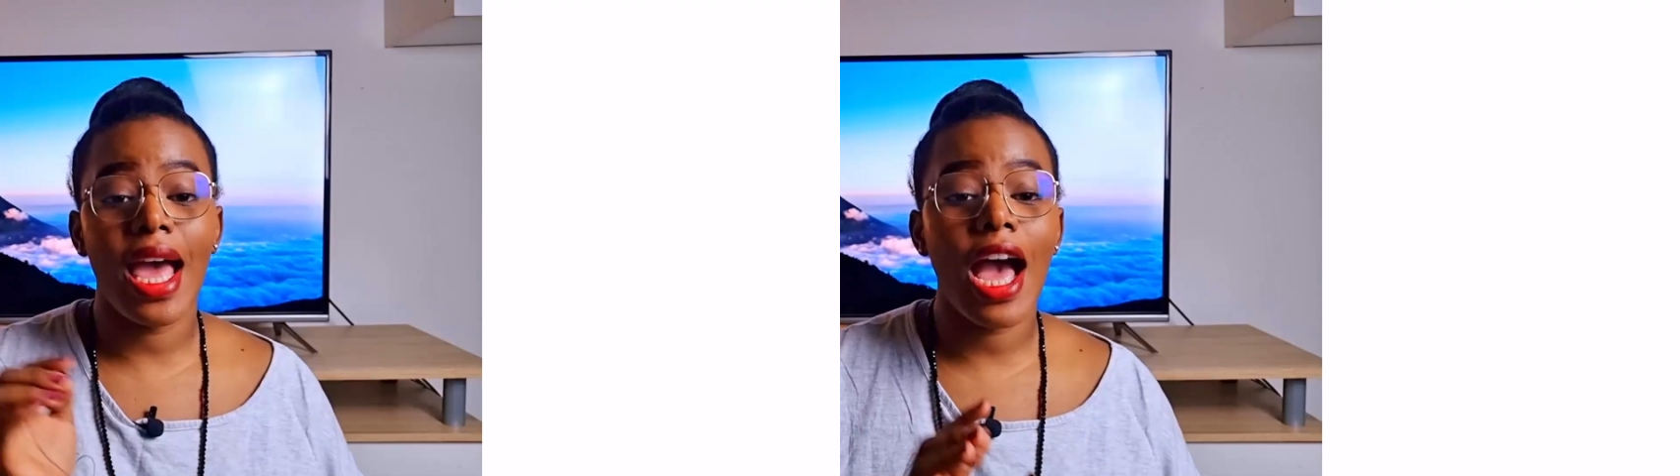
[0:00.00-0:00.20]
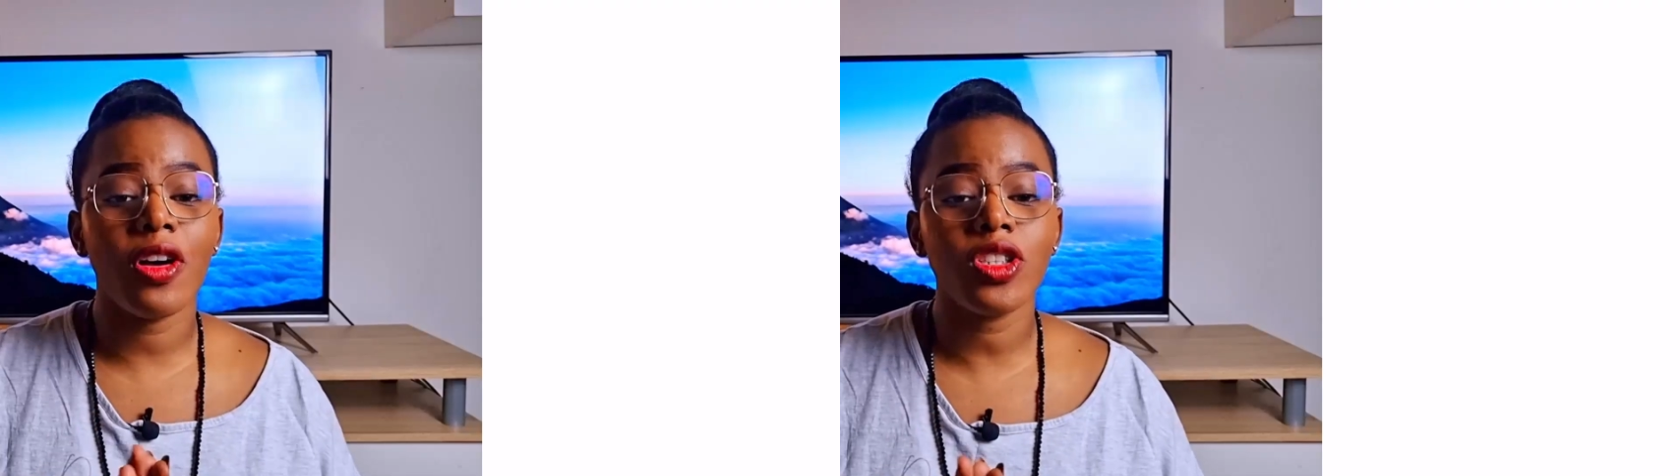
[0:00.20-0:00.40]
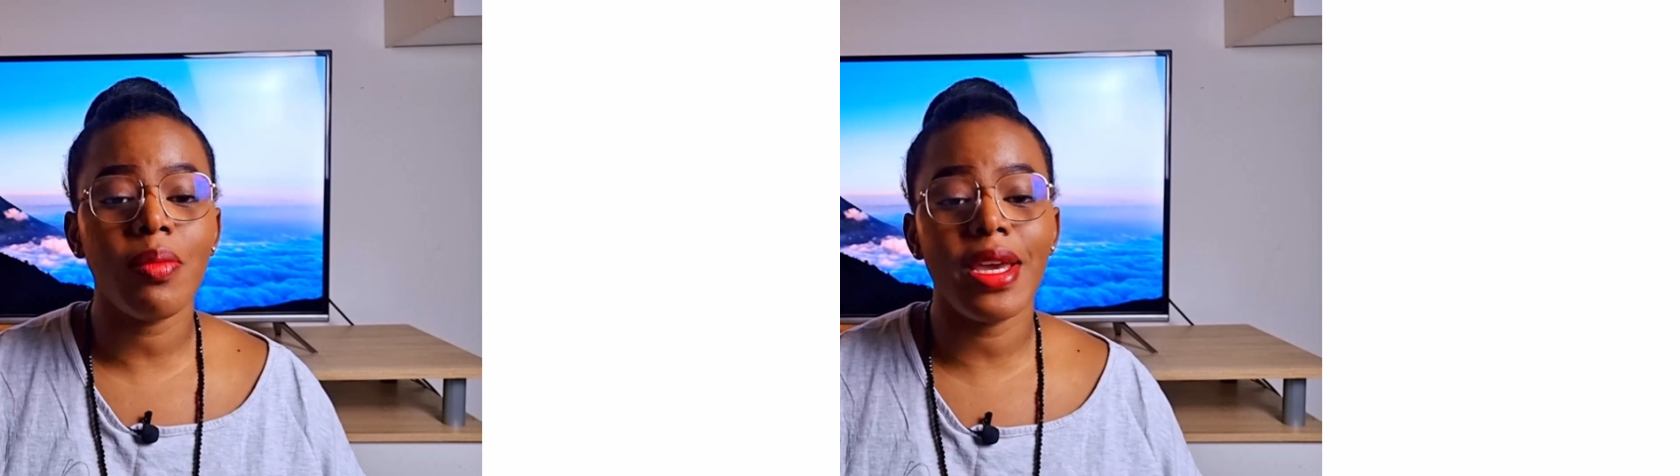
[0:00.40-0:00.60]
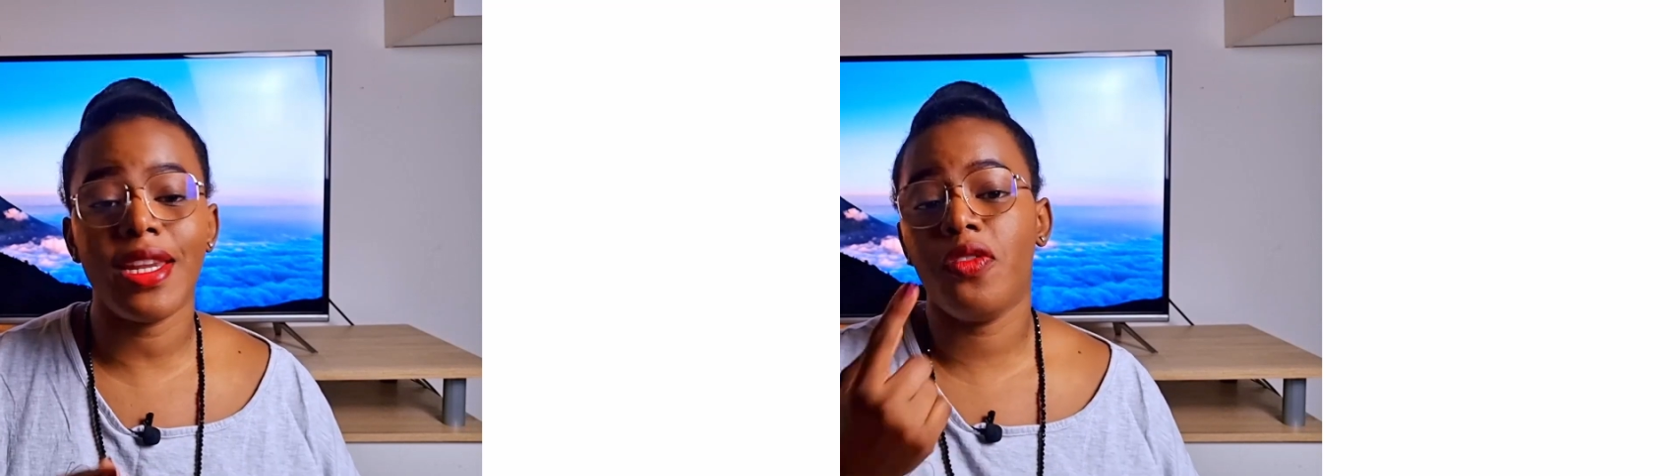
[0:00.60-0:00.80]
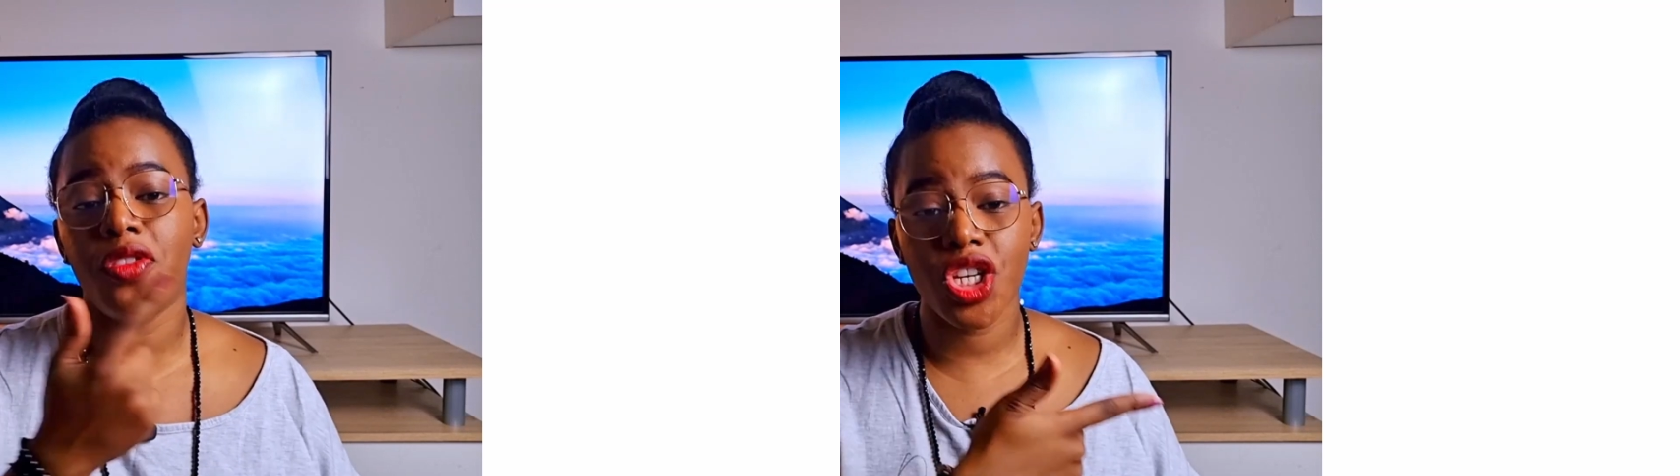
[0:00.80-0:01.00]
I've also made a
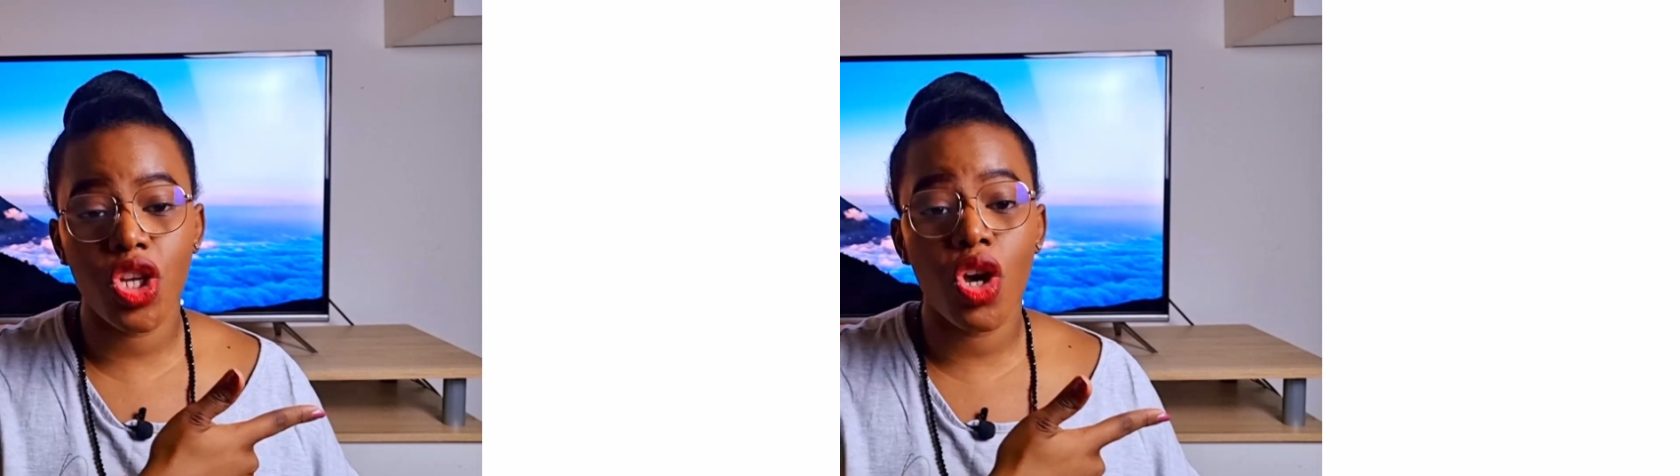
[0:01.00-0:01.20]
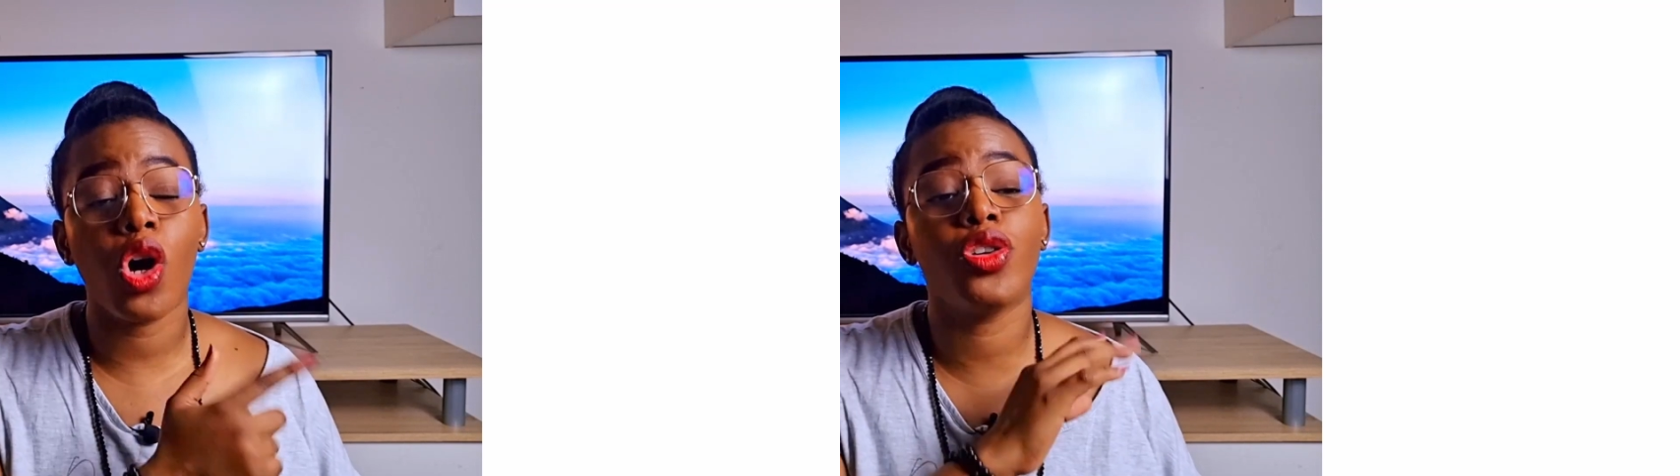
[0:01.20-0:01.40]
video on